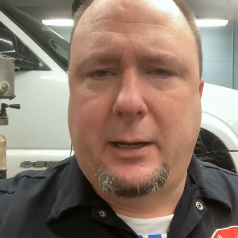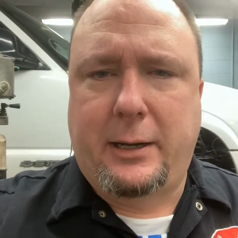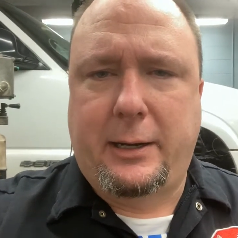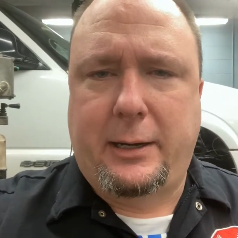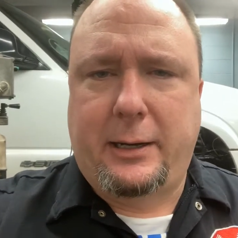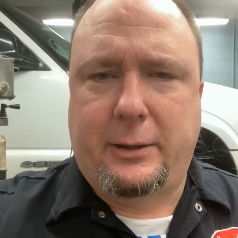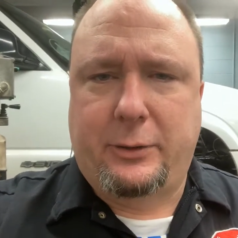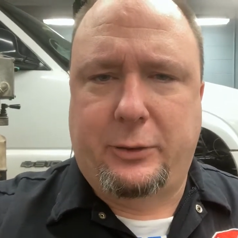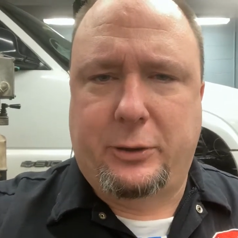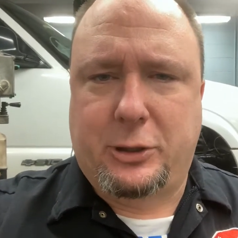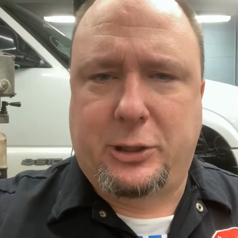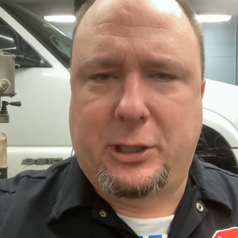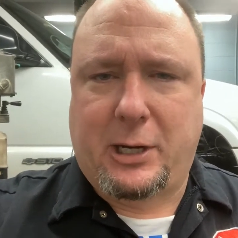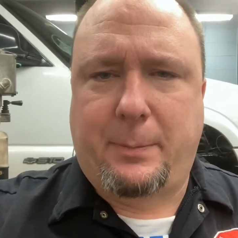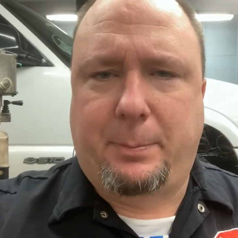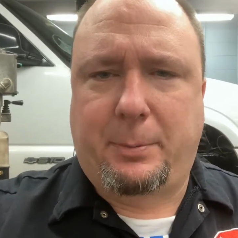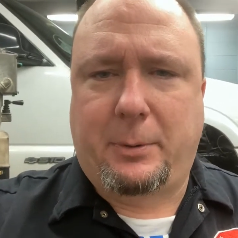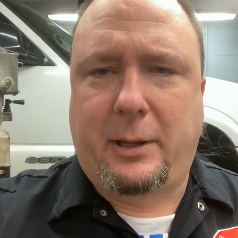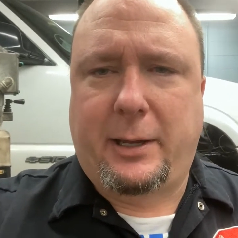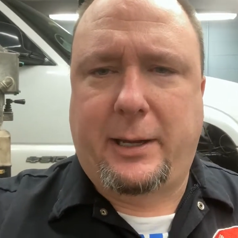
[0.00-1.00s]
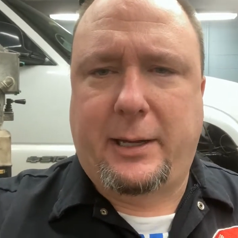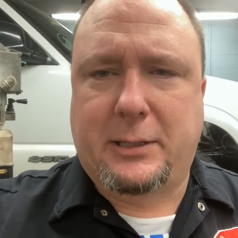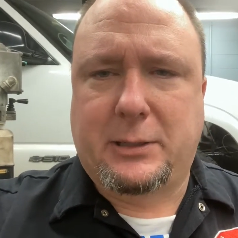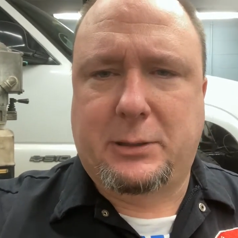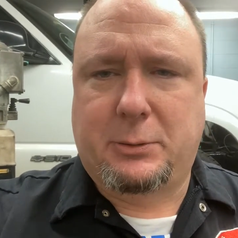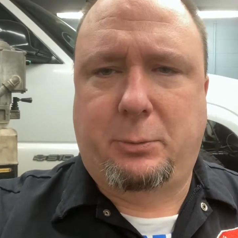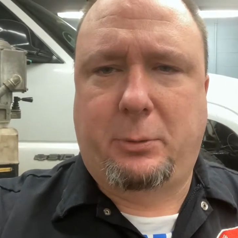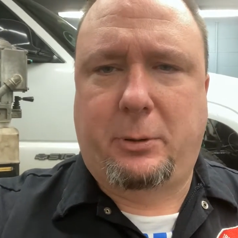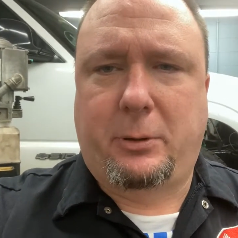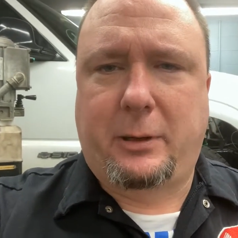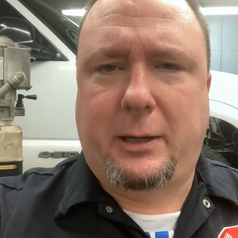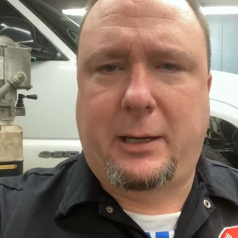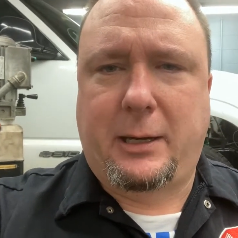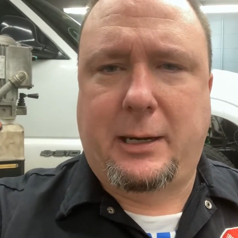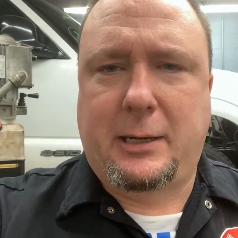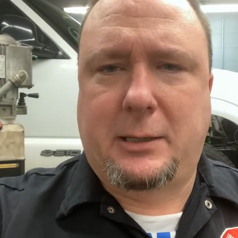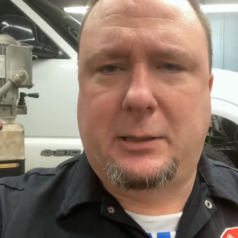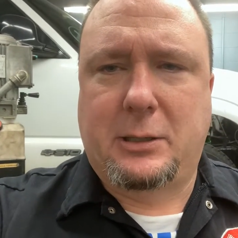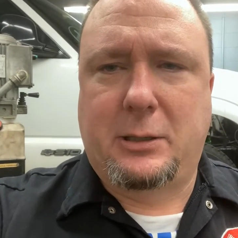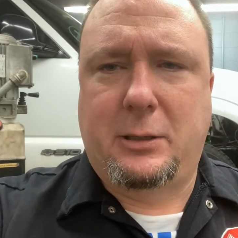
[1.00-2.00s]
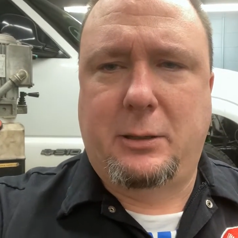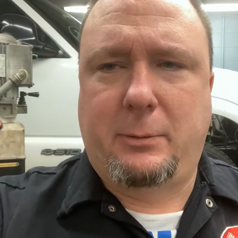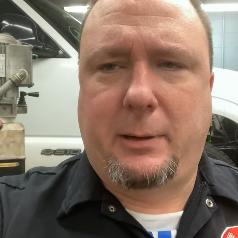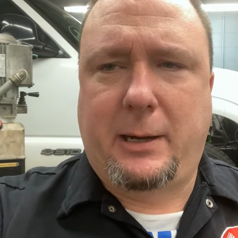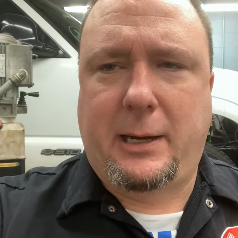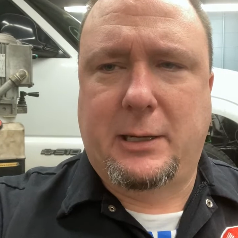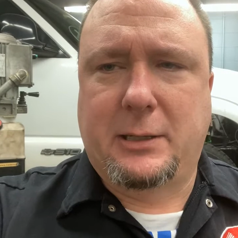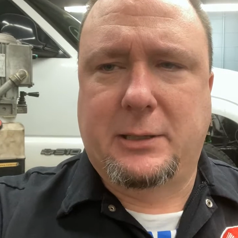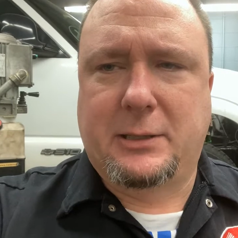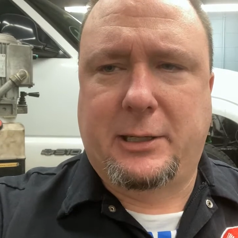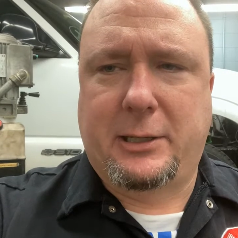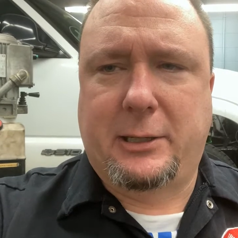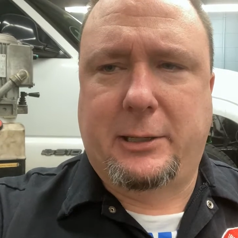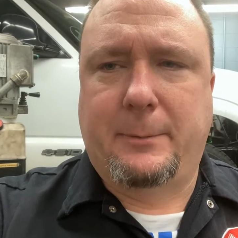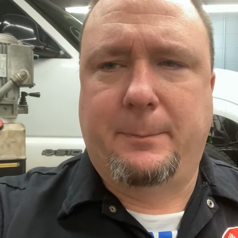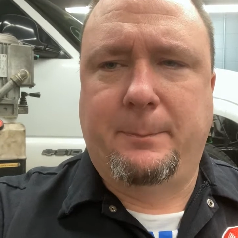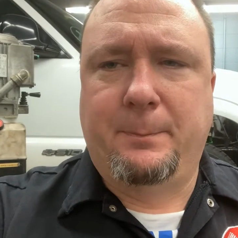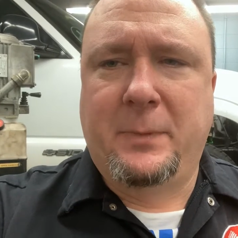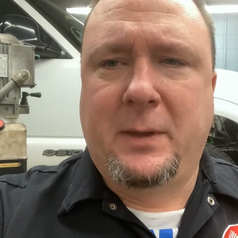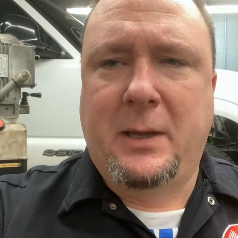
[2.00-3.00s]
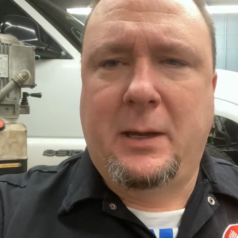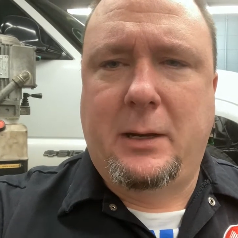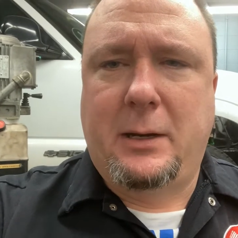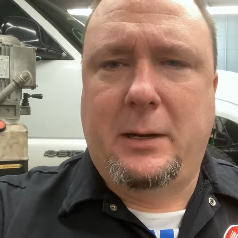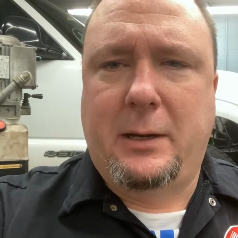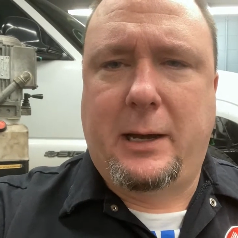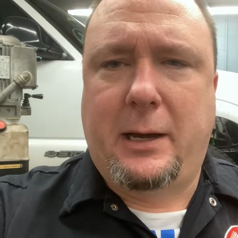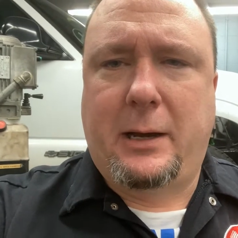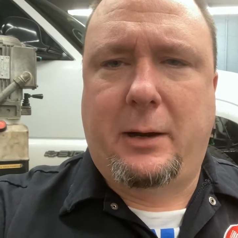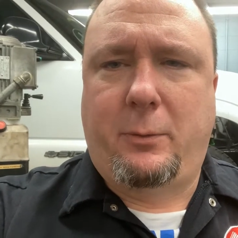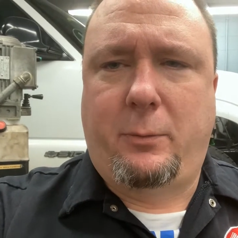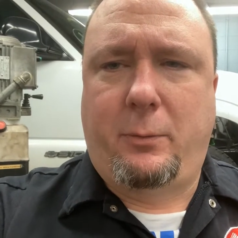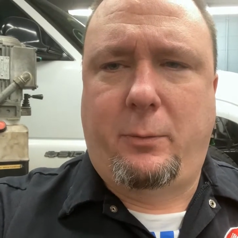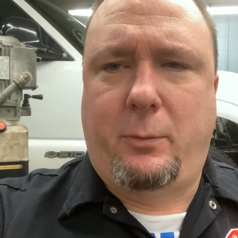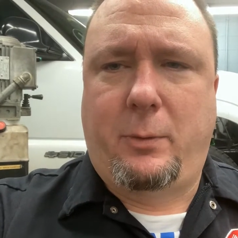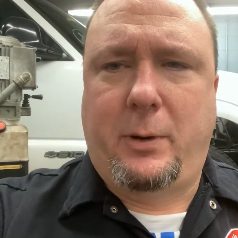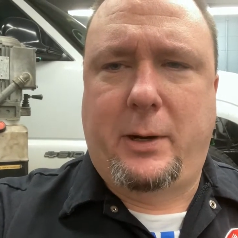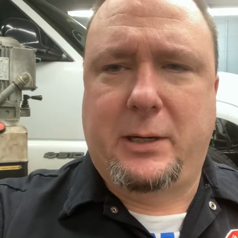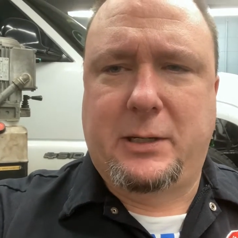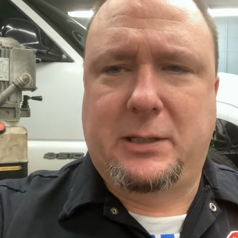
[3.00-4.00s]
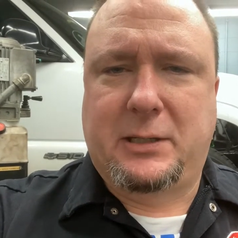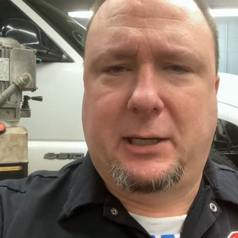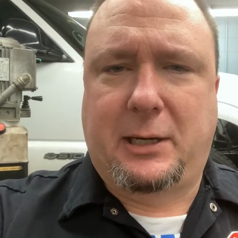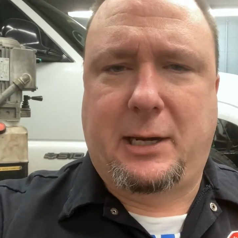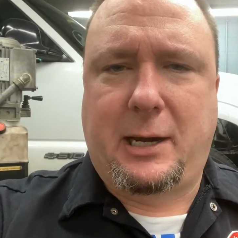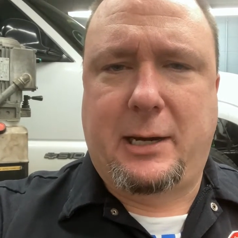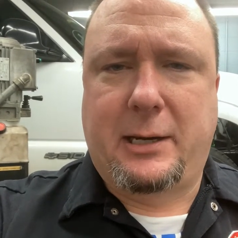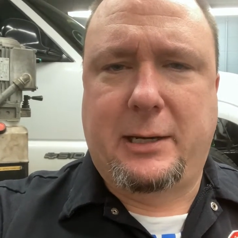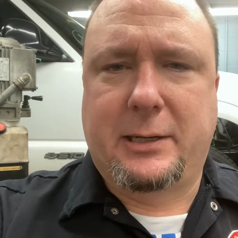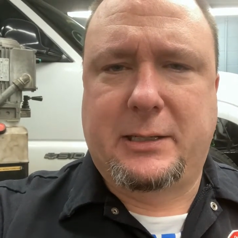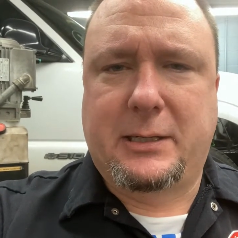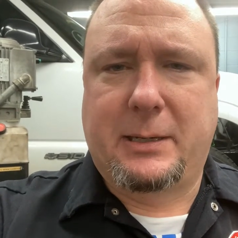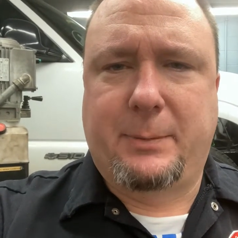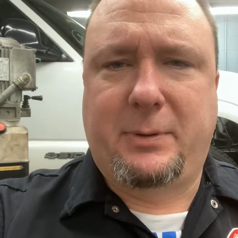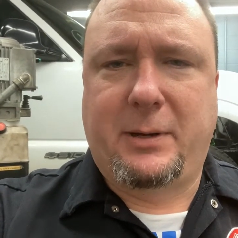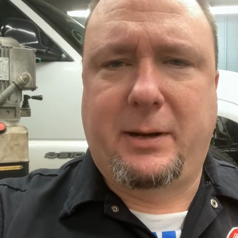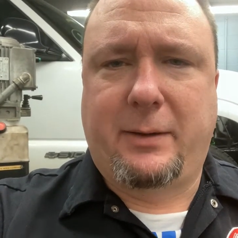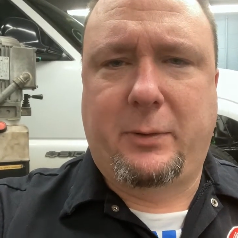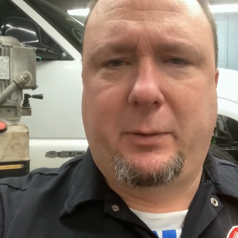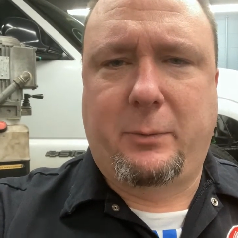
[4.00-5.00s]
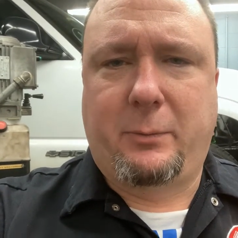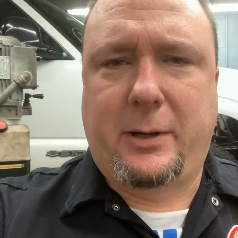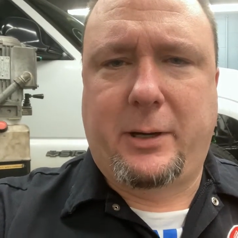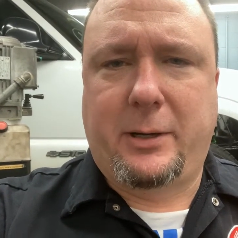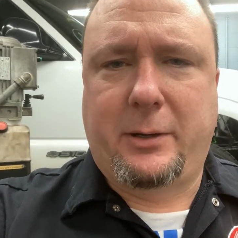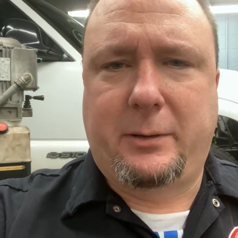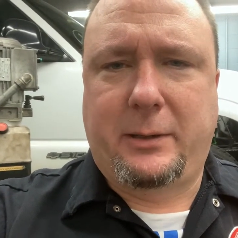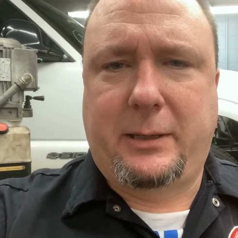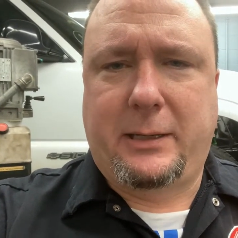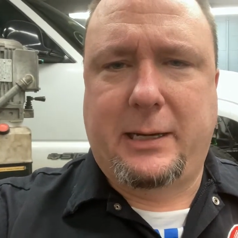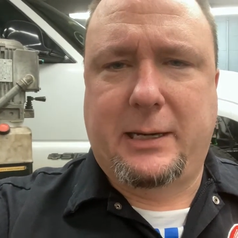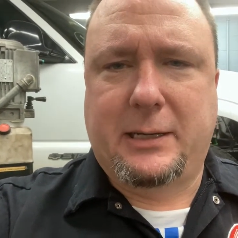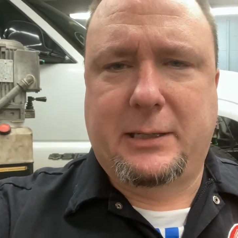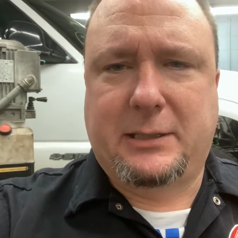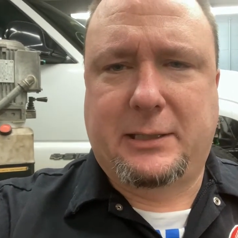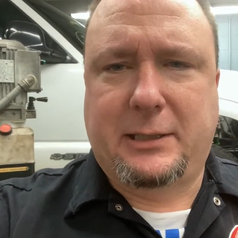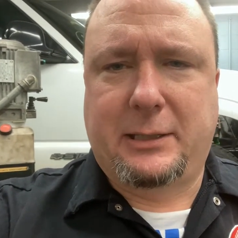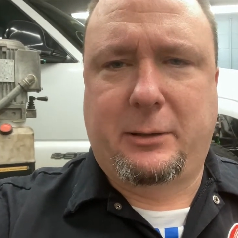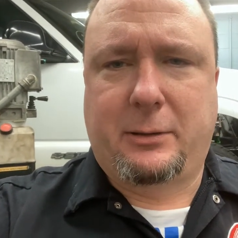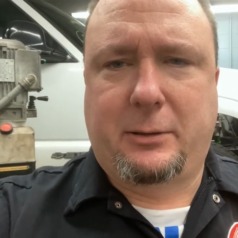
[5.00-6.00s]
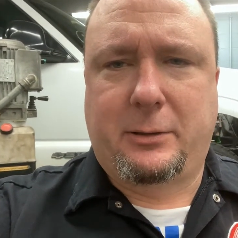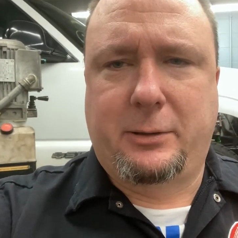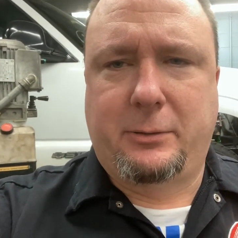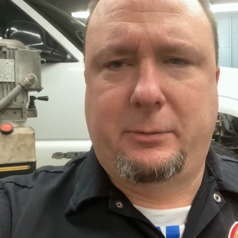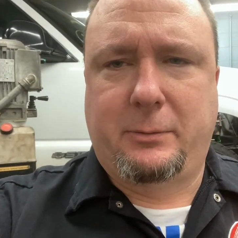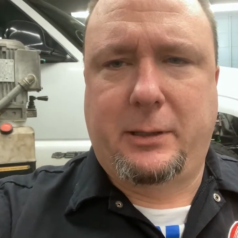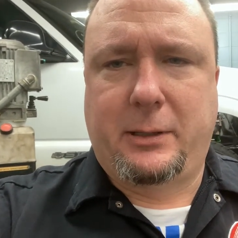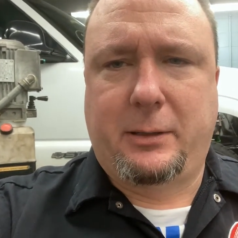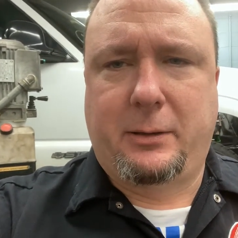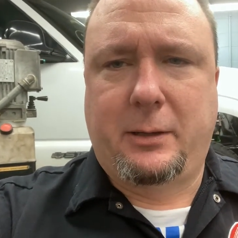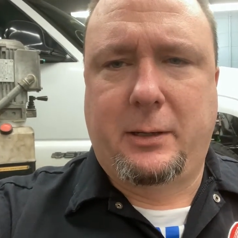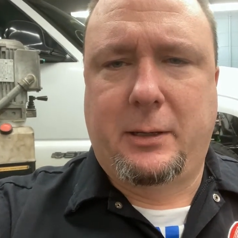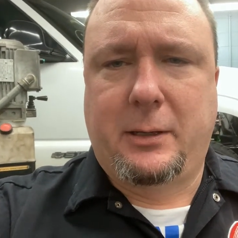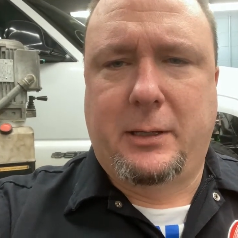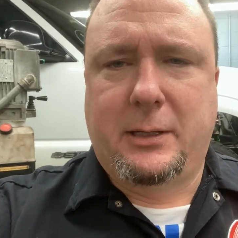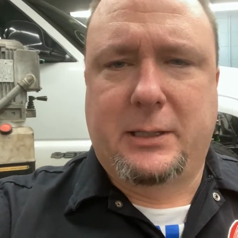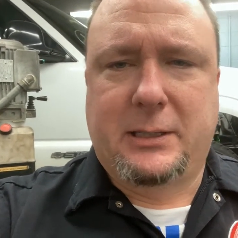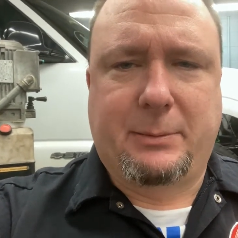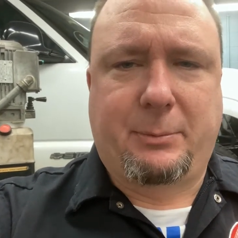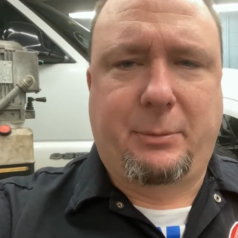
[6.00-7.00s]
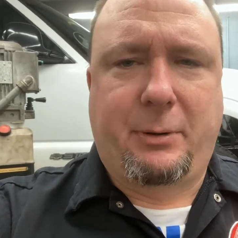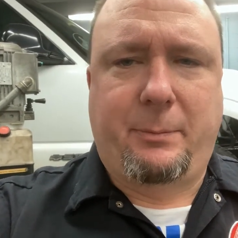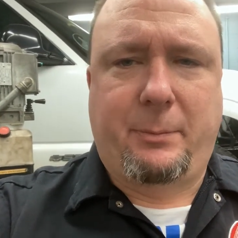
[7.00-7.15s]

in the shop class where they get to do hands-on. Now, what is the concept of it? Well, yes, they are doing, some of